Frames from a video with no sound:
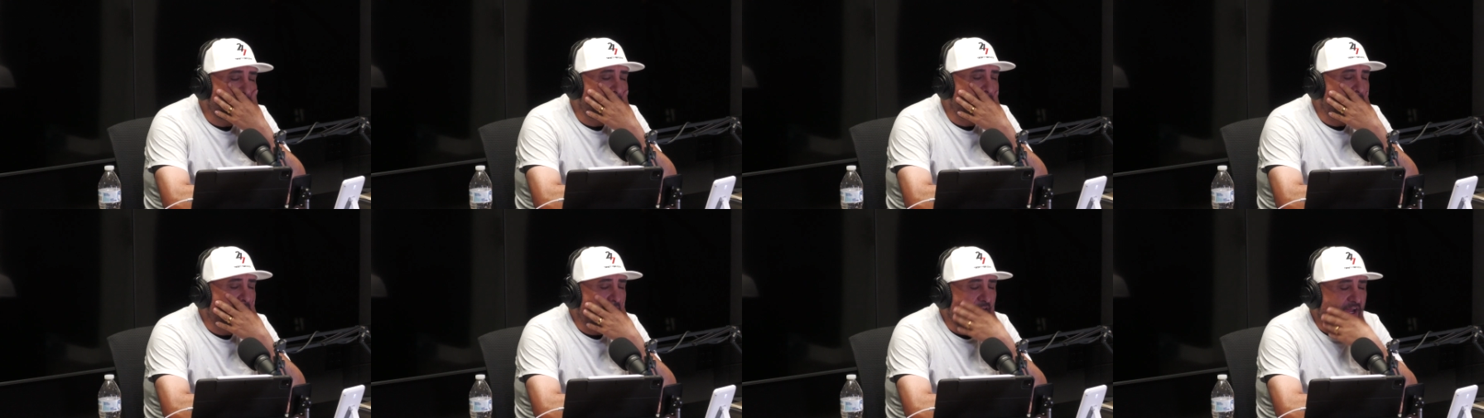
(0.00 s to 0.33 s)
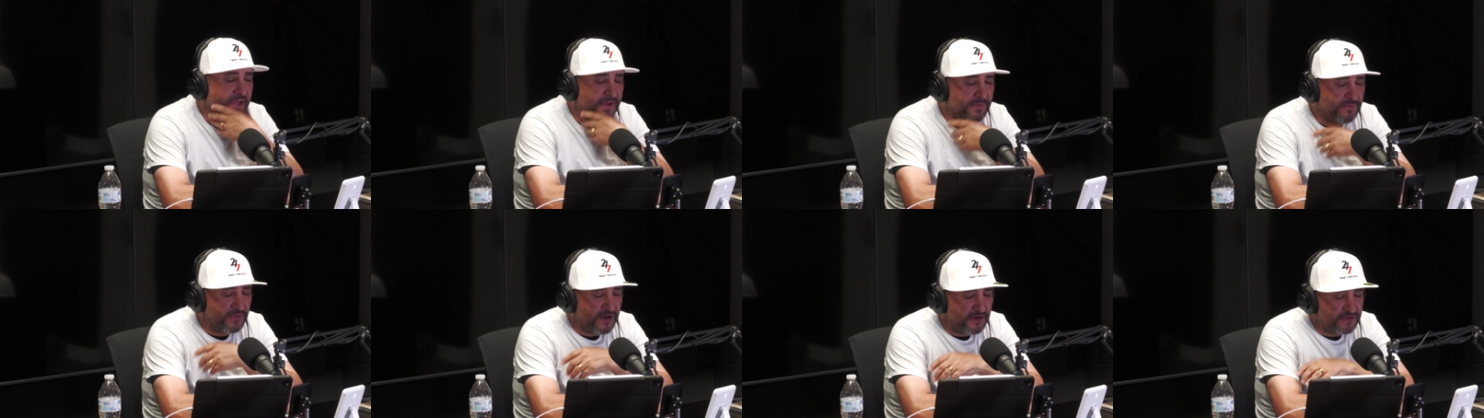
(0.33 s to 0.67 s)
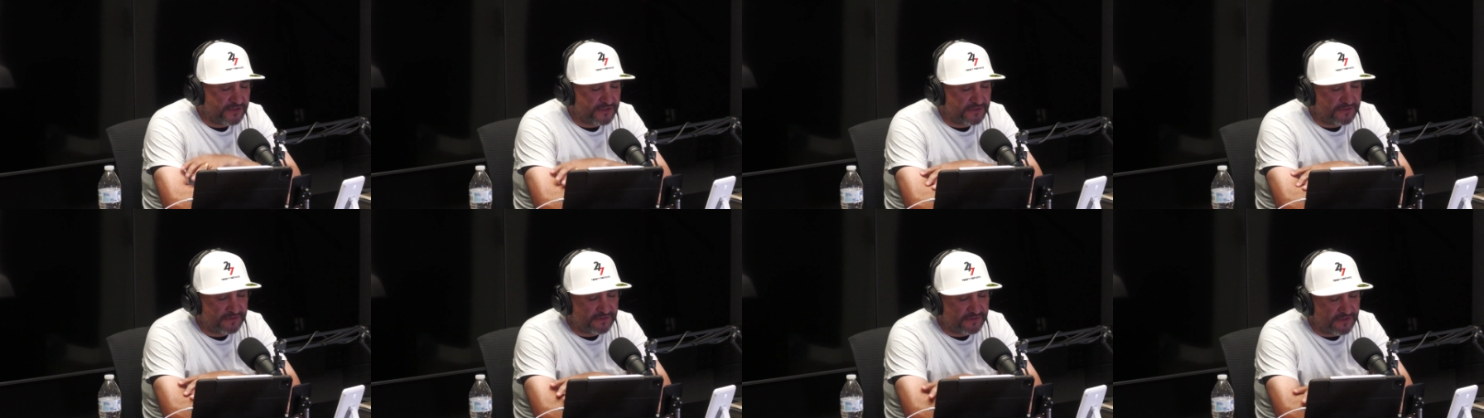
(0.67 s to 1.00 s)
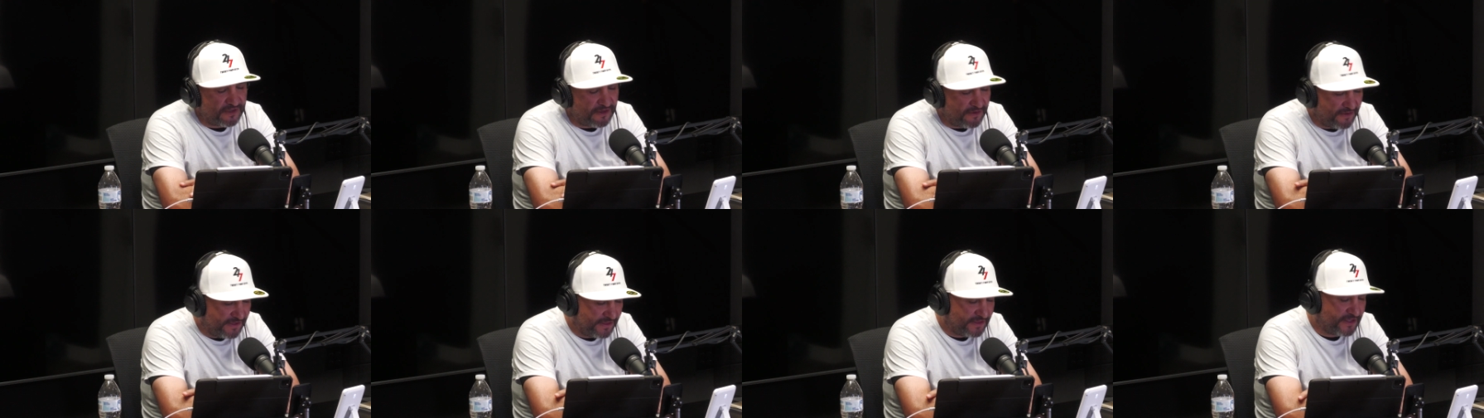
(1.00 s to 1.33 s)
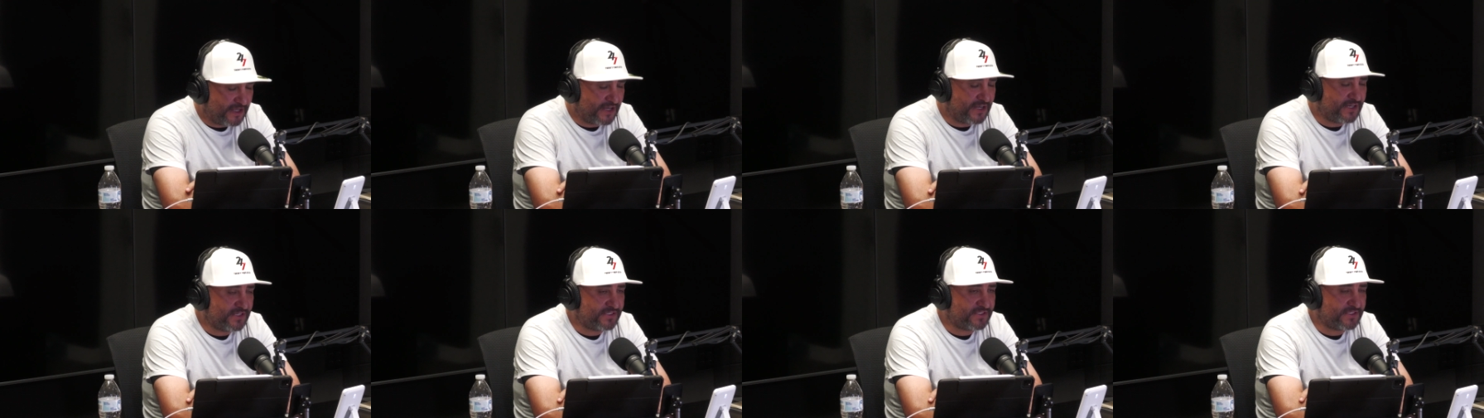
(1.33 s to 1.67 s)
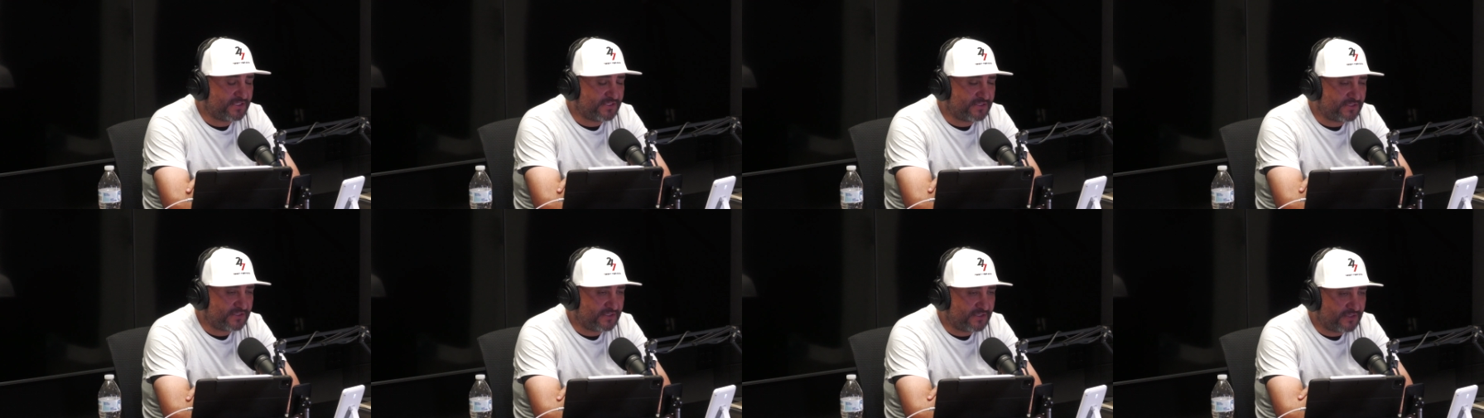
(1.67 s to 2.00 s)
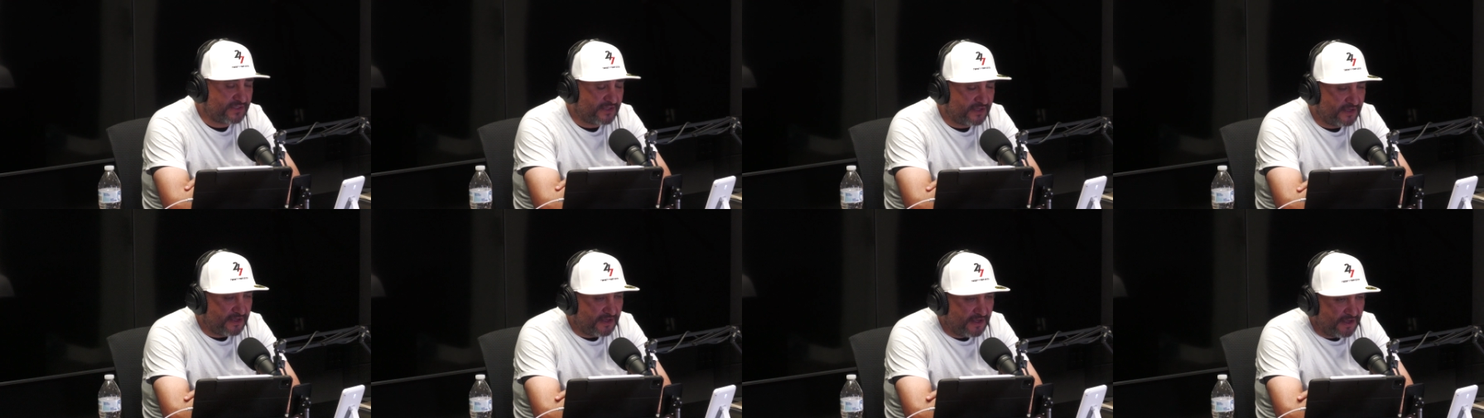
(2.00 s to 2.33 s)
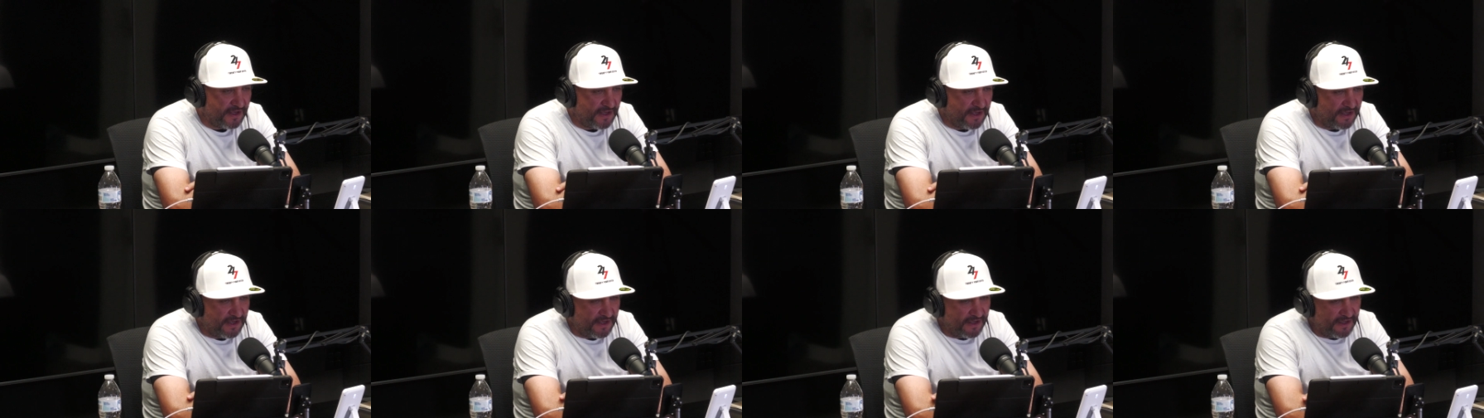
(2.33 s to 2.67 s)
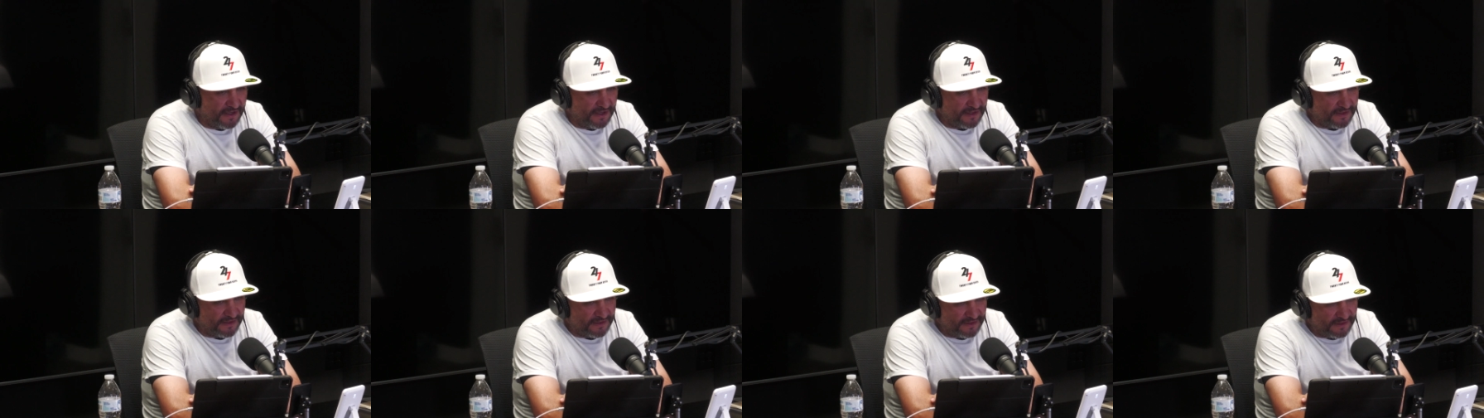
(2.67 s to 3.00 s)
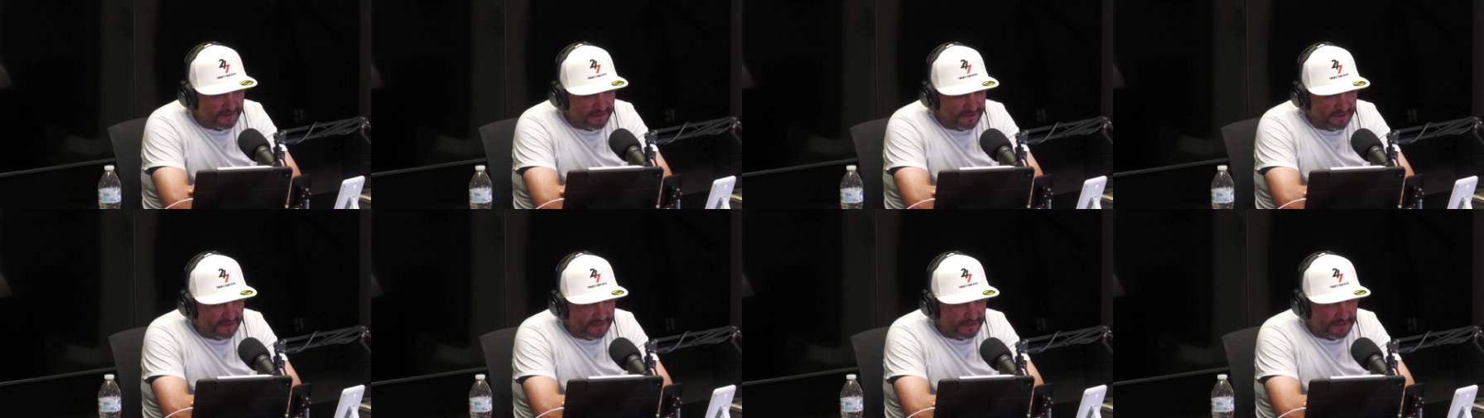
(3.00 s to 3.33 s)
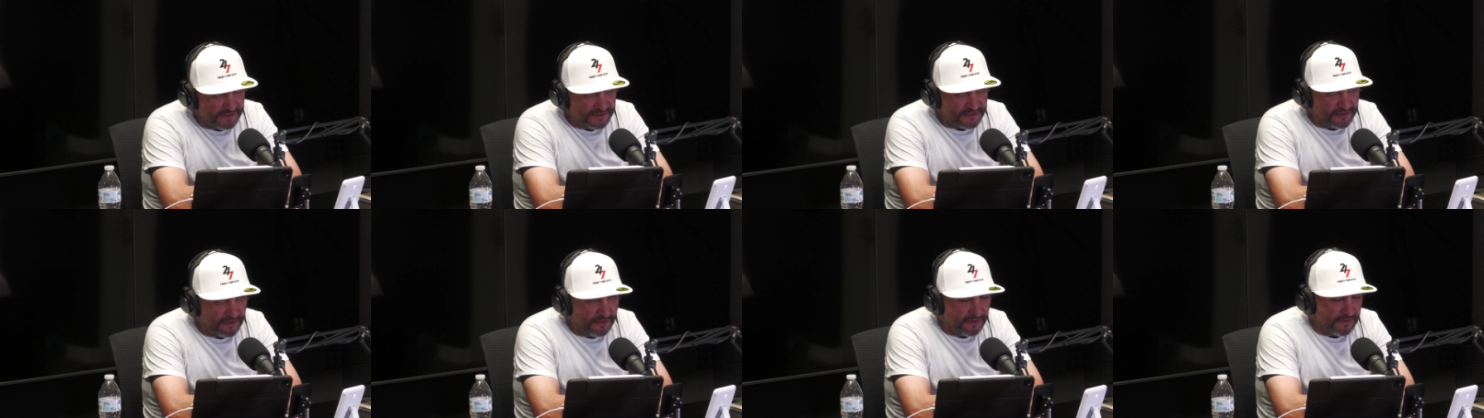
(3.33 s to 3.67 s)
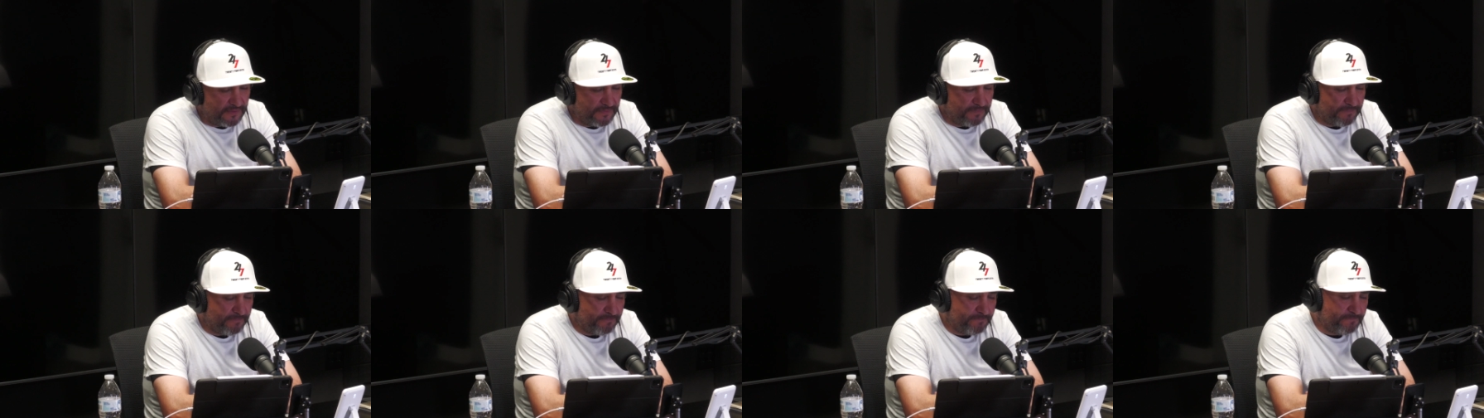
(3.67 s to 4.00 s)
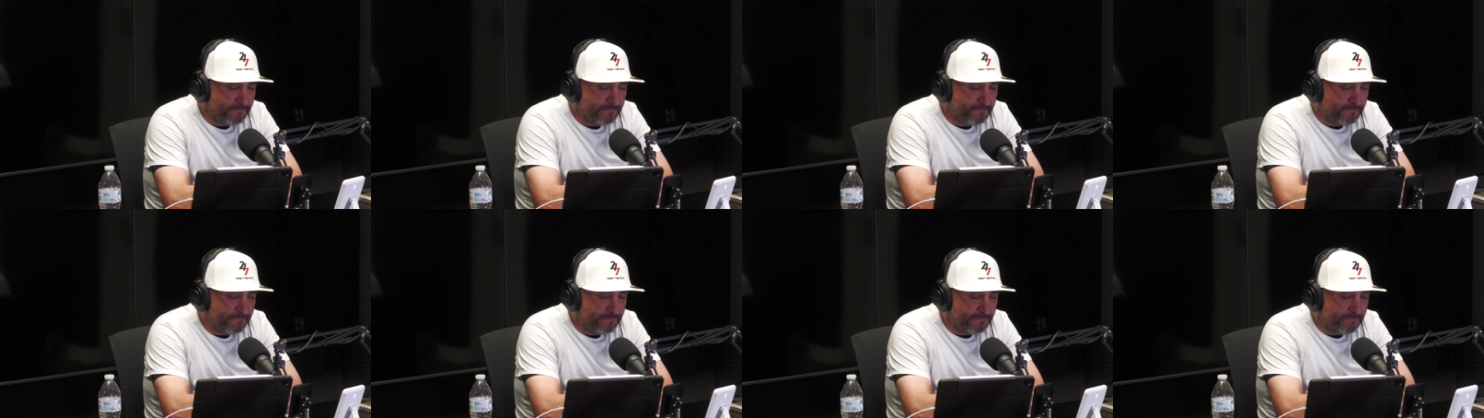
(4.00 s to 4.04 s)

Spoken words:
high emotions, low intelligence. So